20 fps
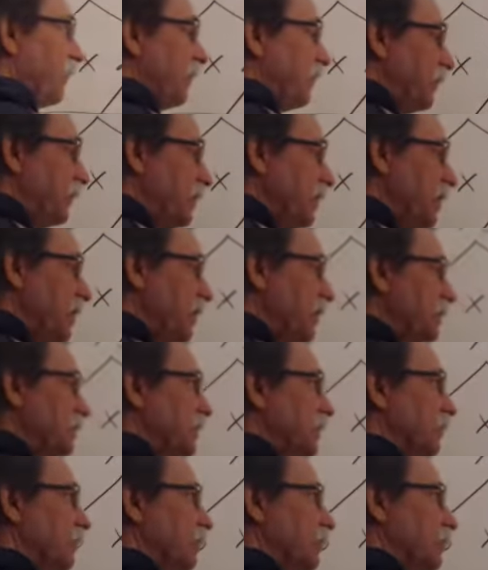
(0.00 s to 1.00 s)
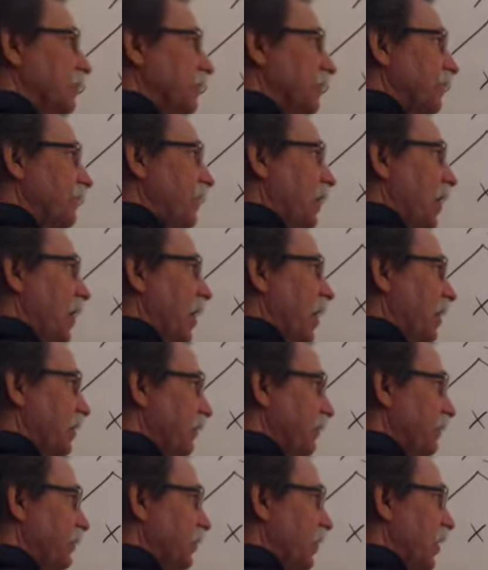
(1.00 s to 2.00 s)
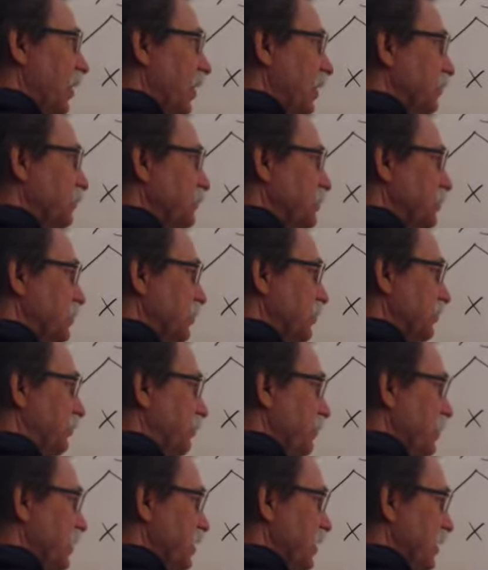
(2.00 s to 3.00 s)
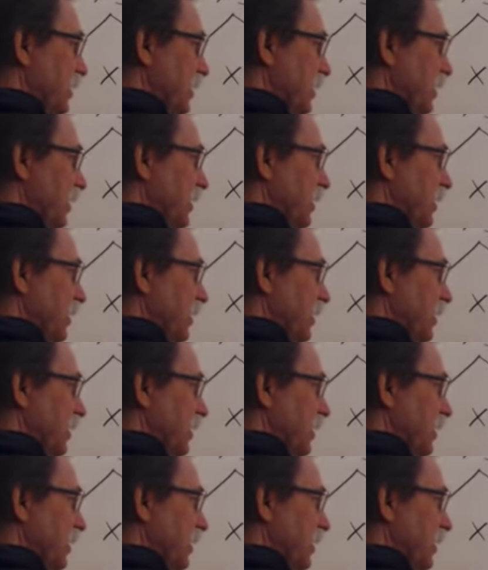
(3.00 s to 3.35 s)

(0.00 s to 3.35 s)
15 is equal to 5 times 3.